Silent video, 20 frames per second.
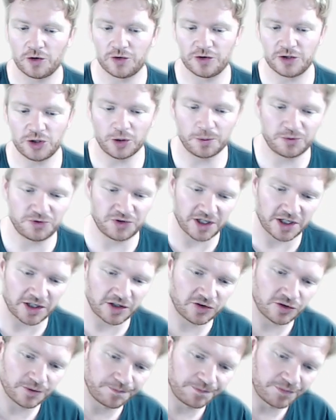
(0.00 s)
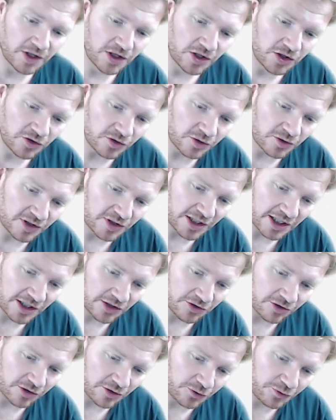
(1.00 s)
on the object. So the
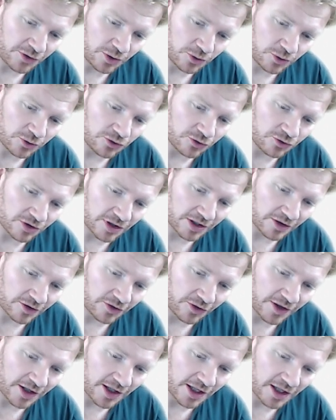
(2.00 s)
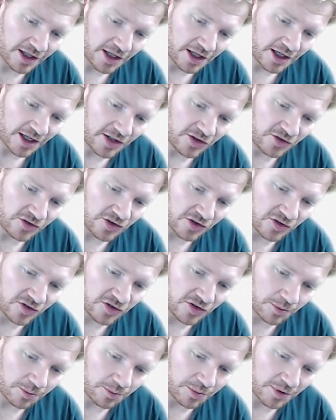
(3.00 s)
electric field strength there is
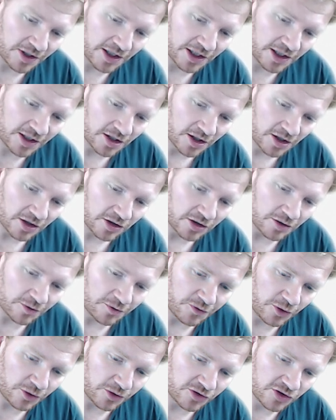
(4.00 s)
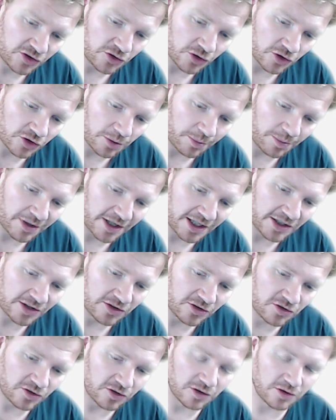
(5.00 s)
just simply the voltage on the
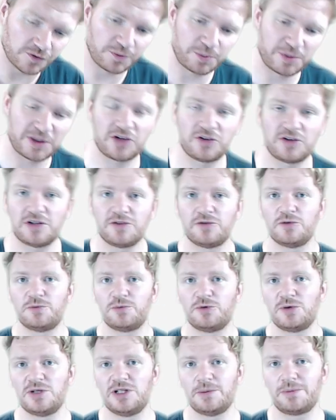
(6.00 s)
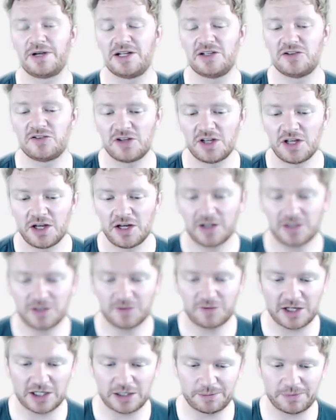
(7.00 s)
plates, or the potential difference between the plates,
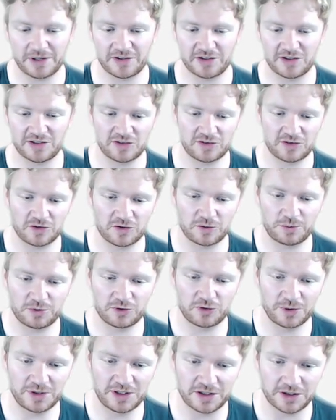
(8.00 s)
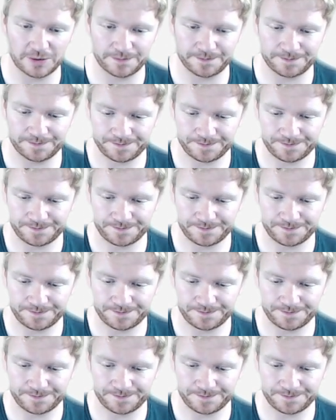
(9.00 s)
divided by the distance between them.